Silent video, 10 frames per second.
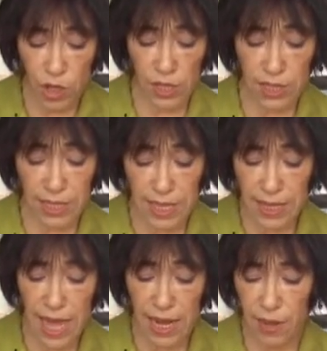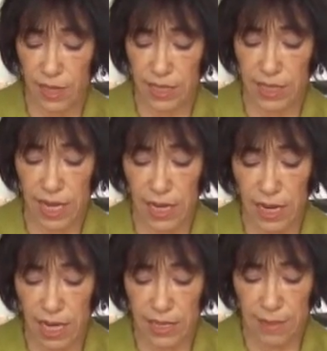You can see that, how that's
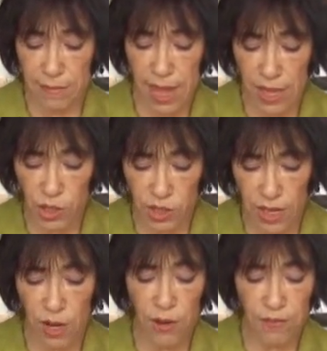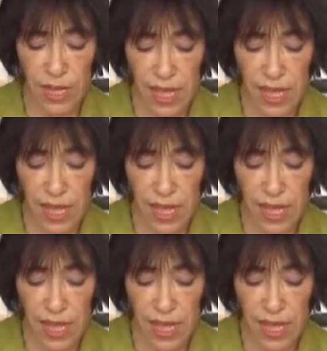getting nice and mashed there.